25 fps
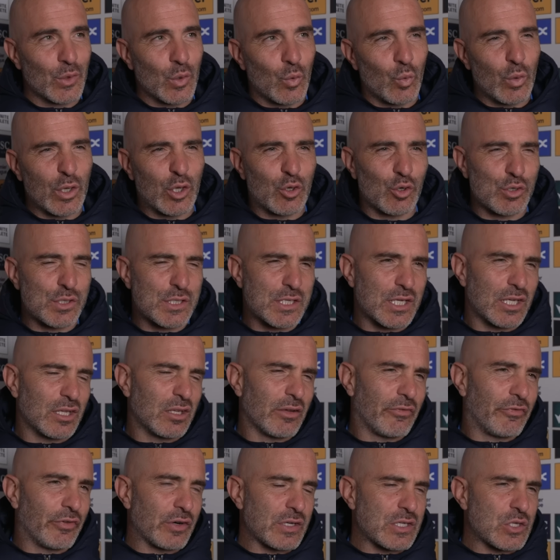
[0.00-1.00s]
We conceded
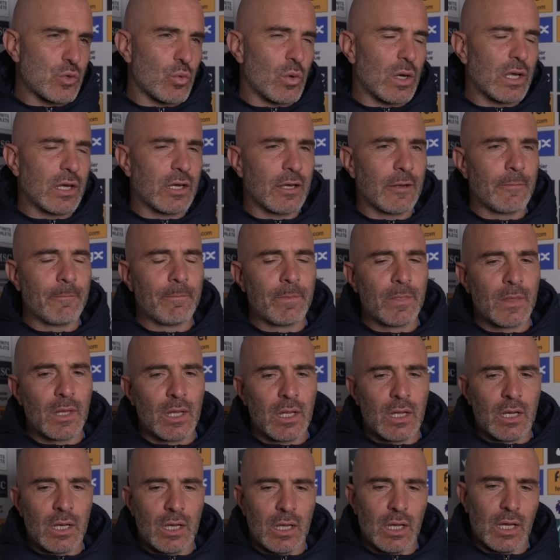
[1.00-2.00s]
the first one,
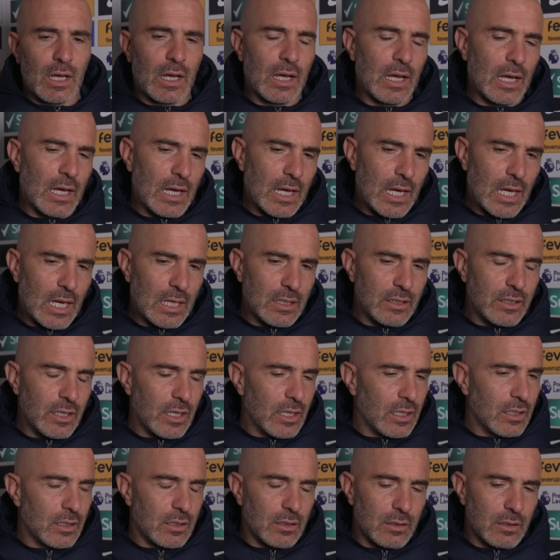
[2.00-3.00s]
and
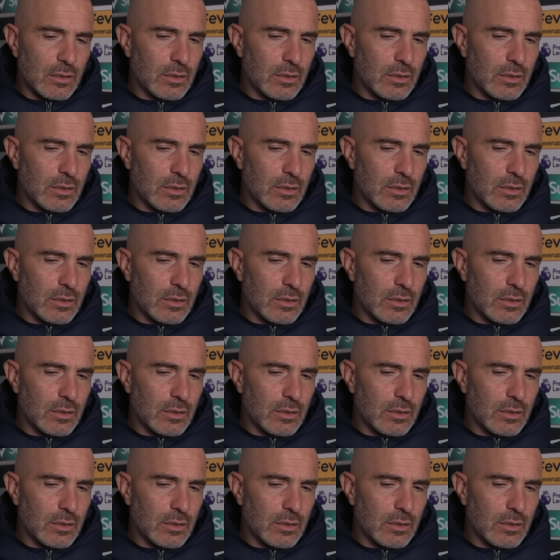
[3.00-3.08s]
then